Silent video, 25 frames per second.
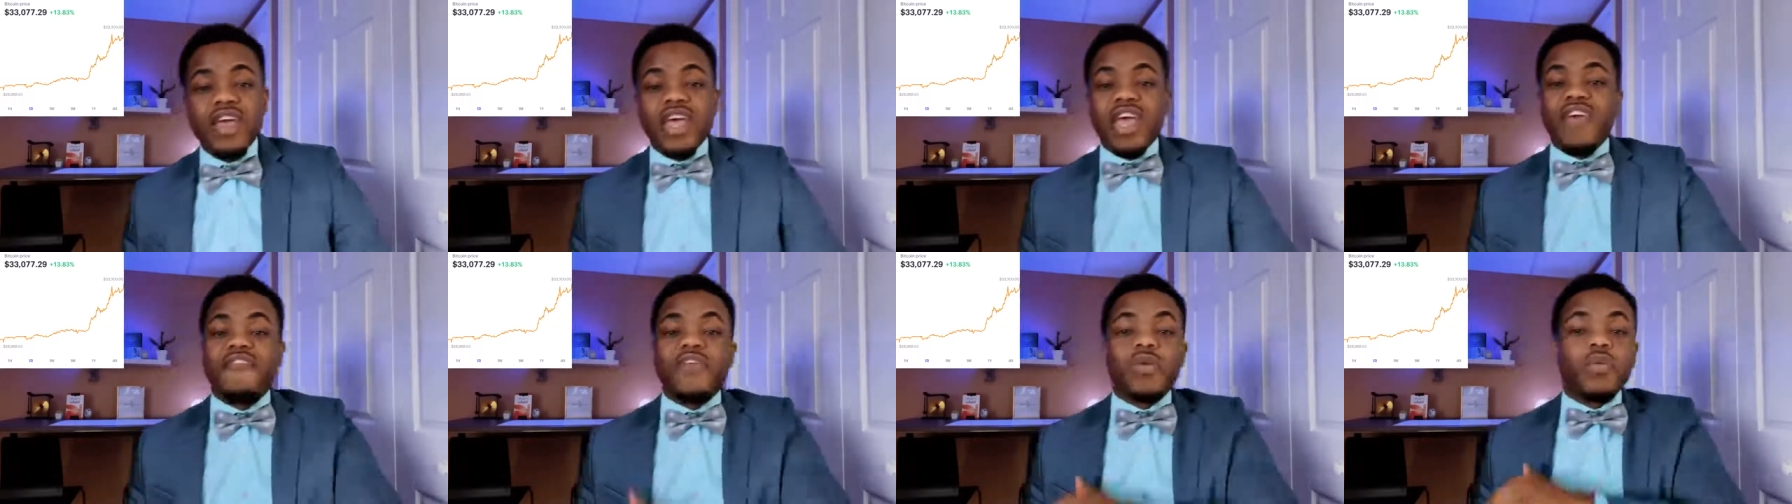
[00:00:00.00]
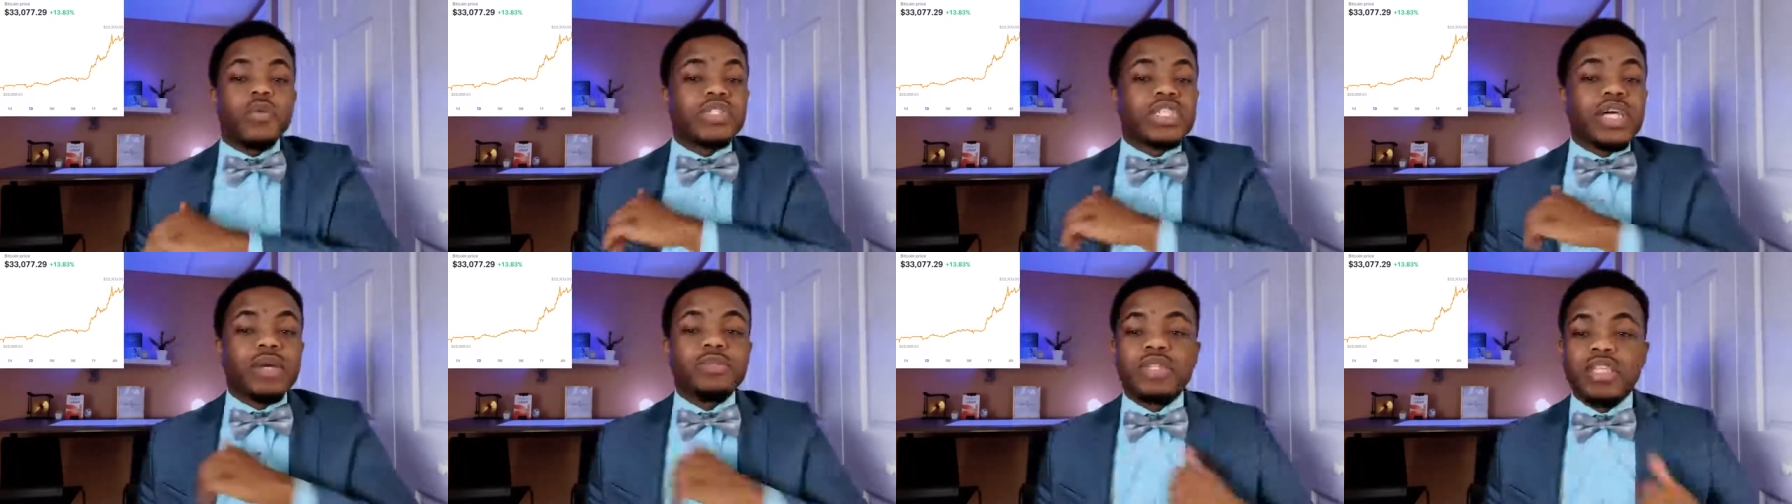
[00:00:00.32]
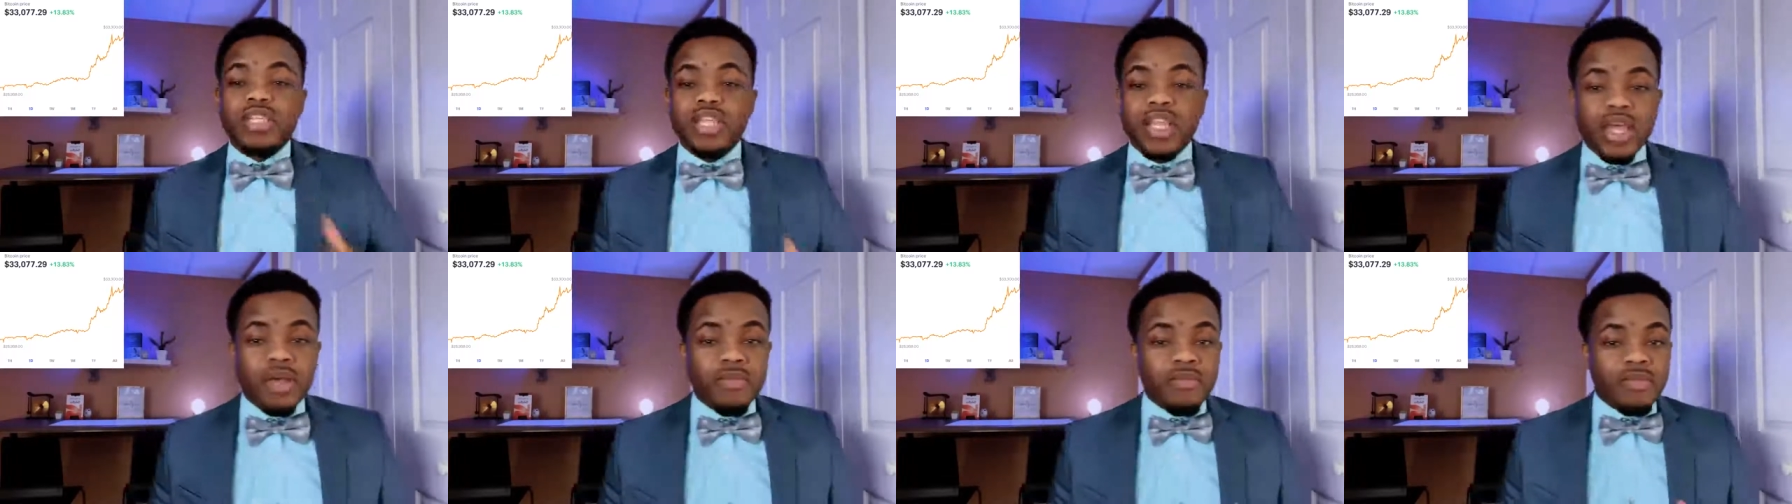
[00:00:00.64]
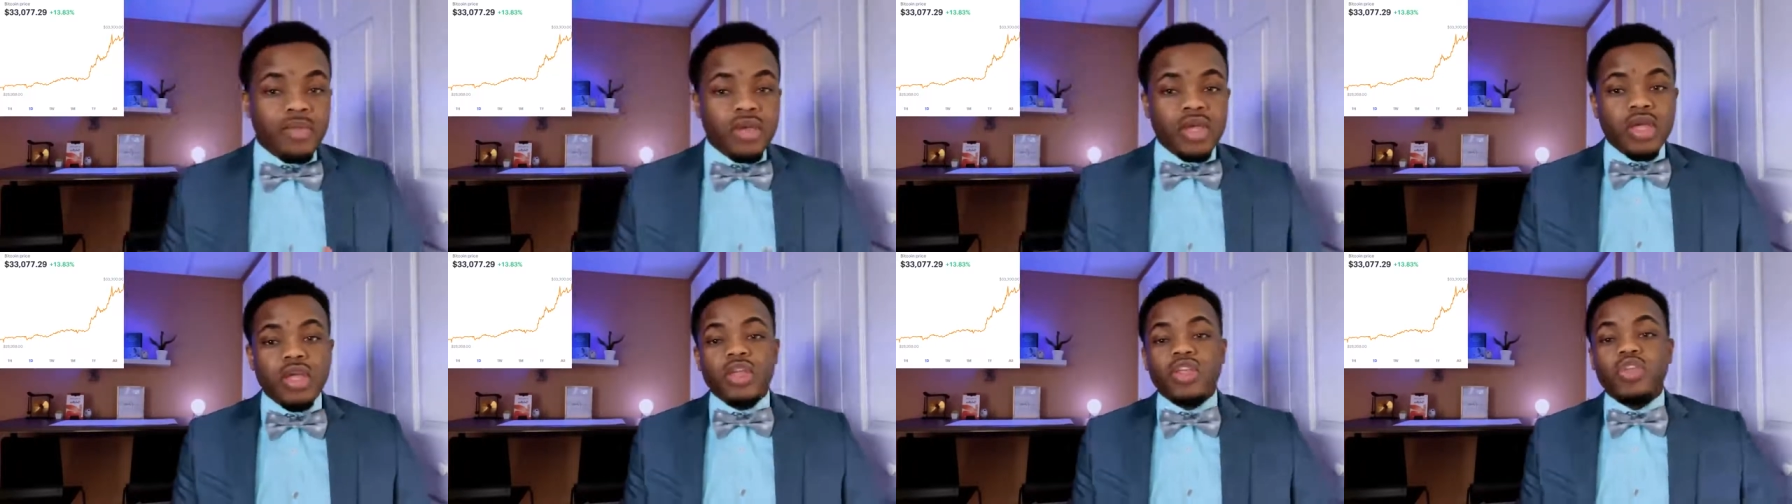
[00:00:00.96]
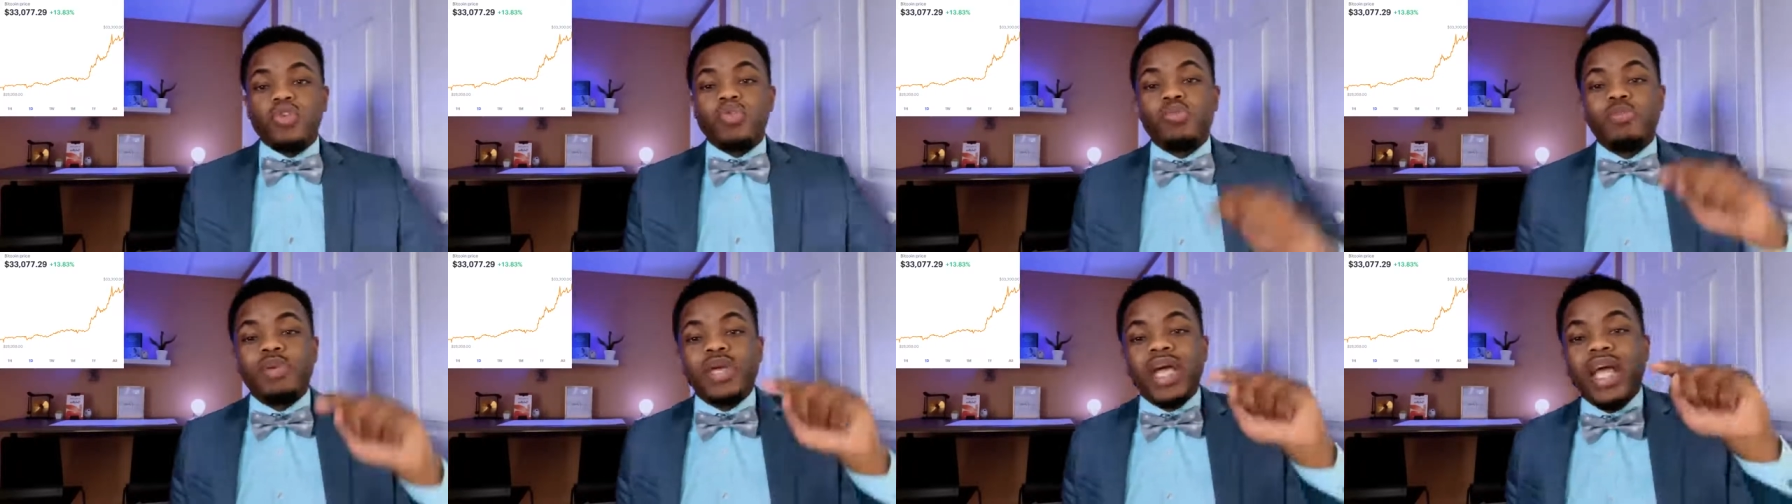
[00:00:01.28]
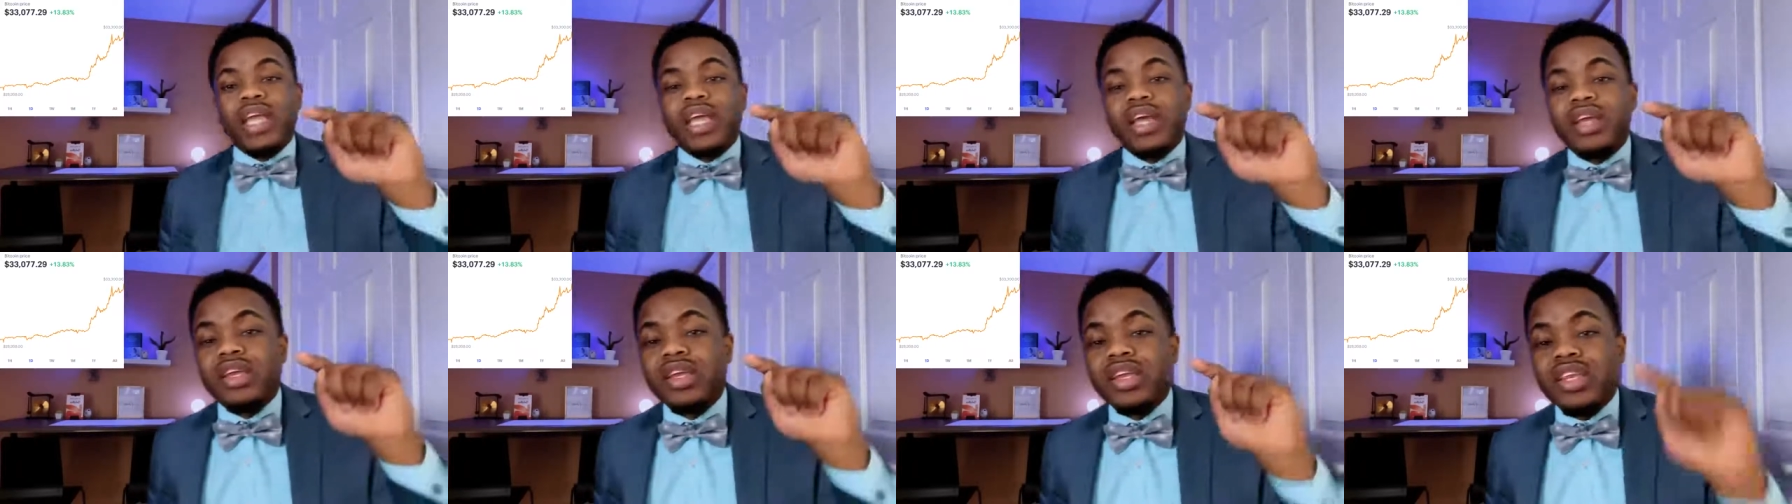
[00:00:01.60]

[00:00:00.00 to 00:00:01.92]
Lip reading: If it was up to them, you'd be on your